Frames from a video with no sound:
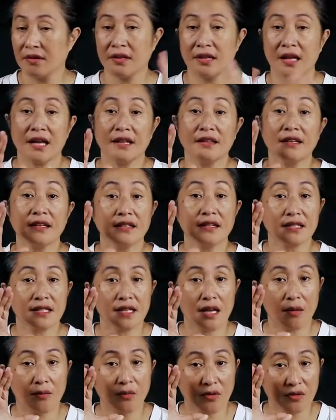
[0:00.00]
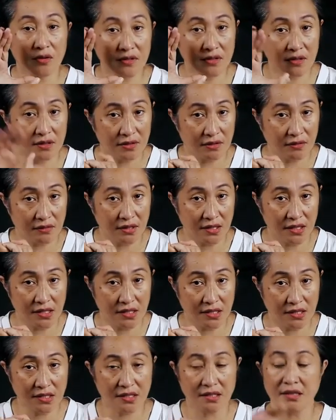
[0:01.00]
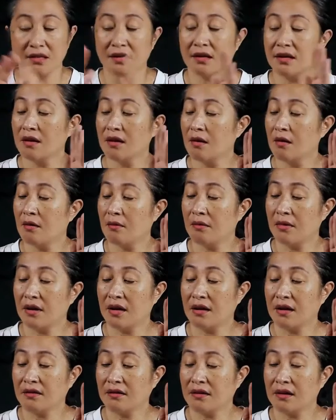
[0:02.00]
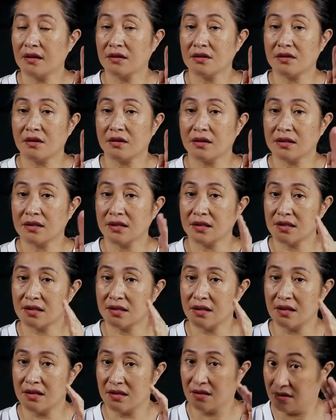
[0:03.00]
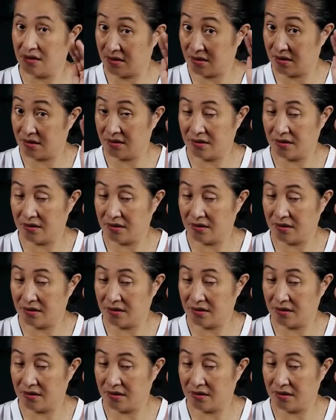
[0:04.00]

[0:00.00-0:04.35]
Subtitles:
I think the Samoans, they do this. But I think Tongans is this.